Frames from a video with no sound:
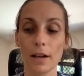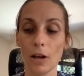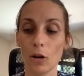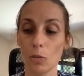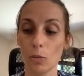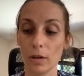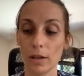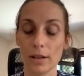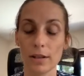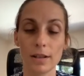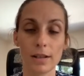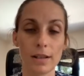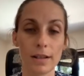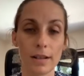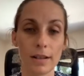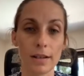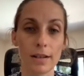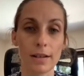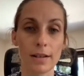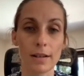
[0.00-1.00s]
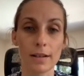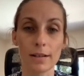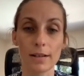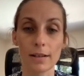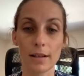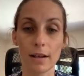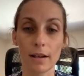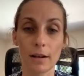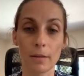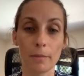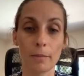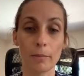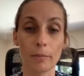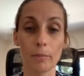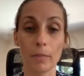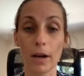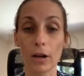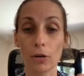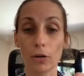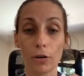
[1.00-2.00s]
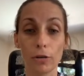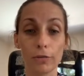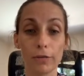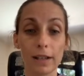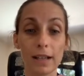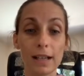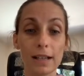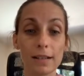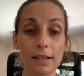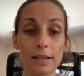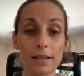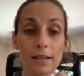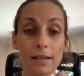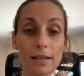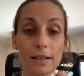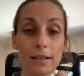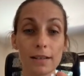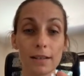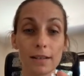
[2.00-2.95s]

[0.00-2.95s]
which is micro fleece.